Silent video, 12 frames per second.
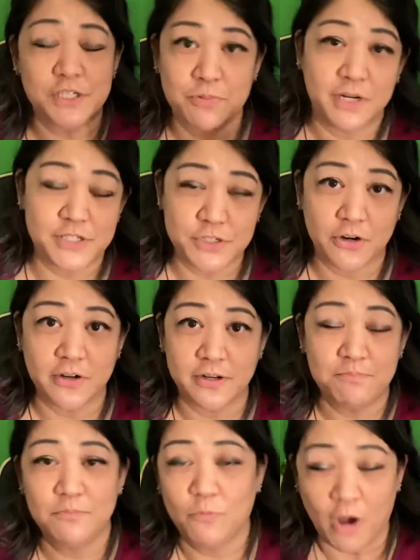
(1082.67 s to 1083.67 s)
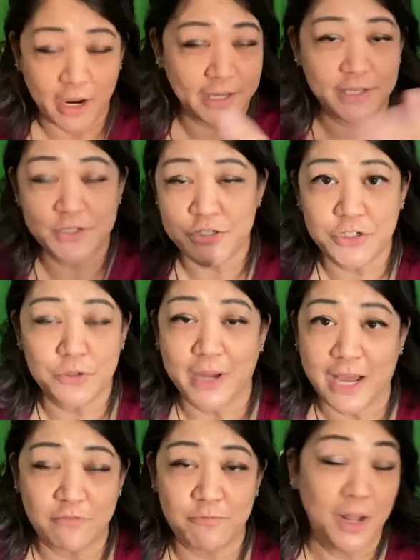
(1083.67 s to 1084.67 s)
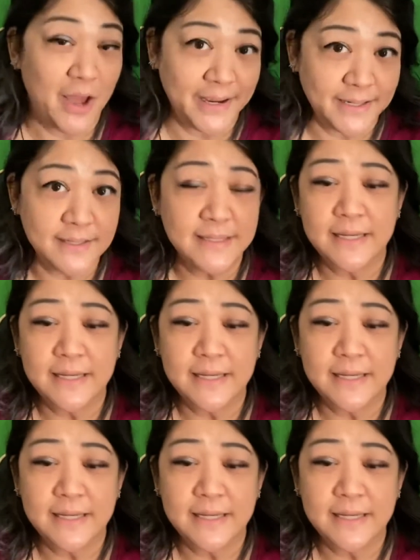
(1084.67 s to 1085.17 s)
when I started walking to you half blind,